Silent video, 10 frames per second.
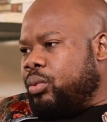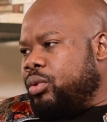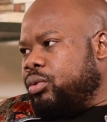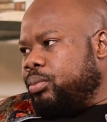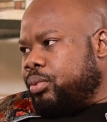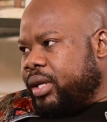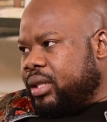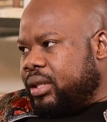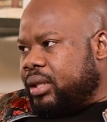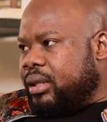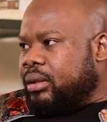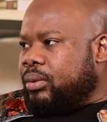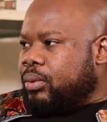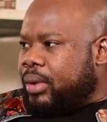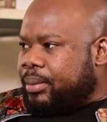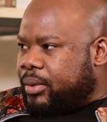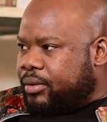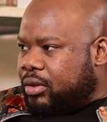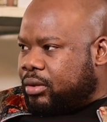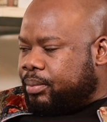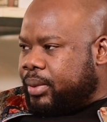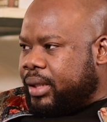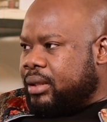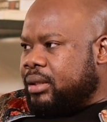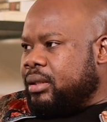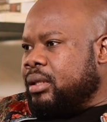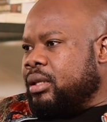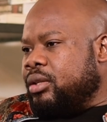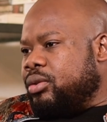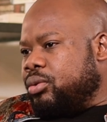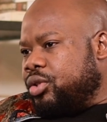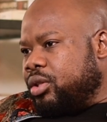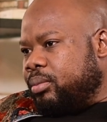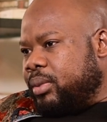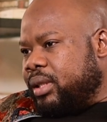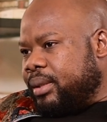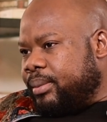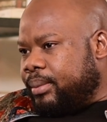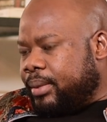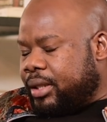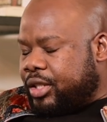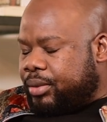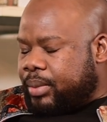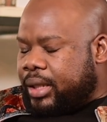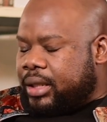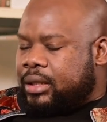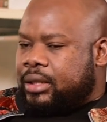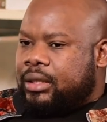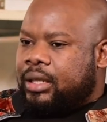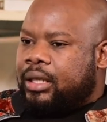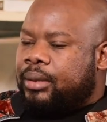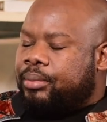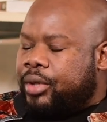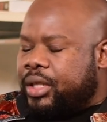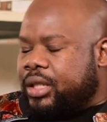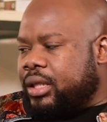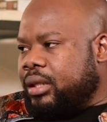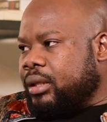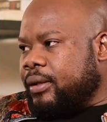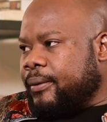we do branding, web development, social media management, uh, printing.